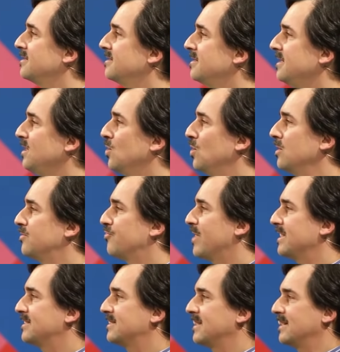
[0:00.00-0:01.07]
The old
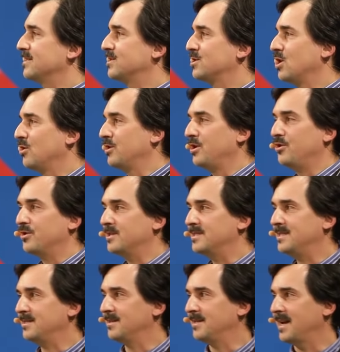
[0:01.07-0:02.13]
red sandstone, and you can
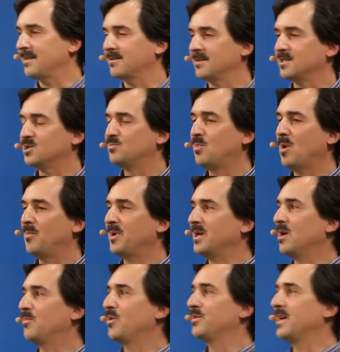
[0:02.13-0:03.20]
see the Netherlands popping
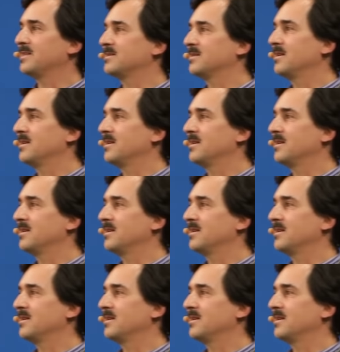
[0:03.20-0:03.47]
up on that